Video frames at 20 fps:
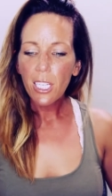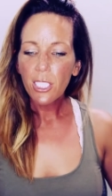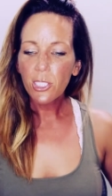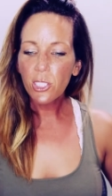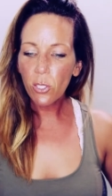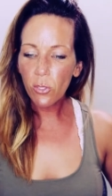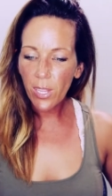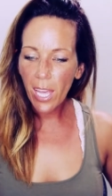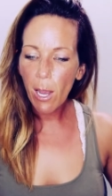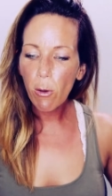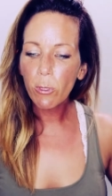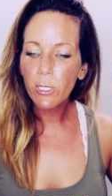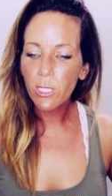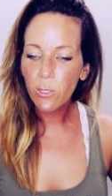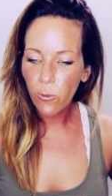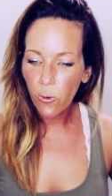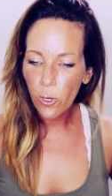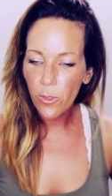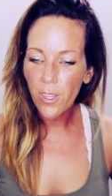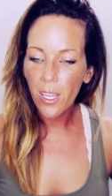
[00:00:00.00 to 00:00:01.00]
So that was
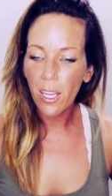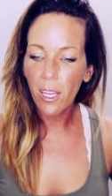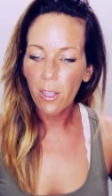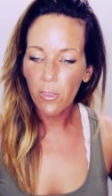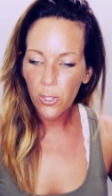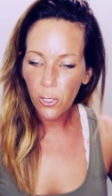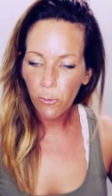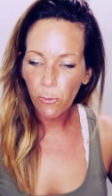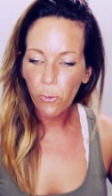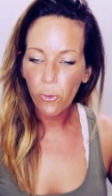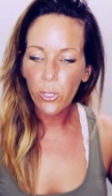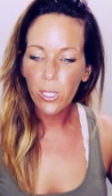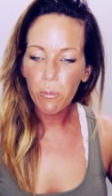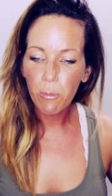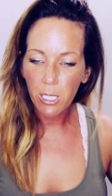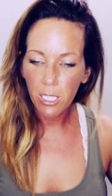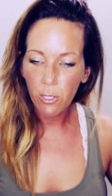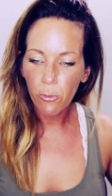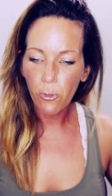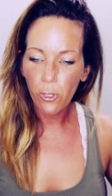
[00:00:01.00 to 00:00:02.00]
for the
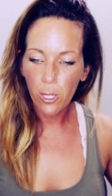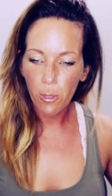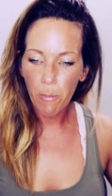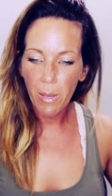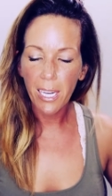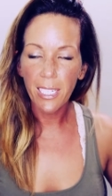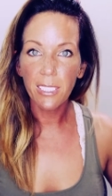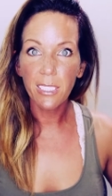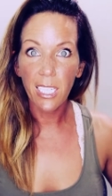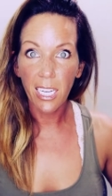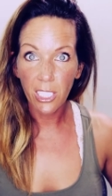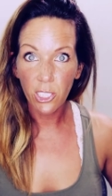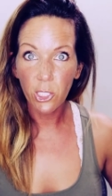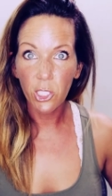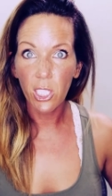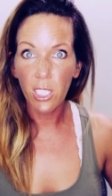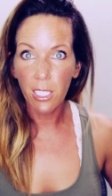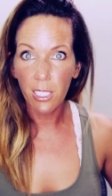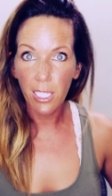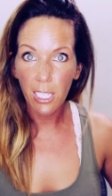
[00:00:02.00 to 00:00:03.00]
freebie for the
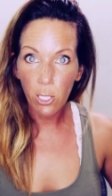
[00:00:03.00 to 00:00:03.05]
meditation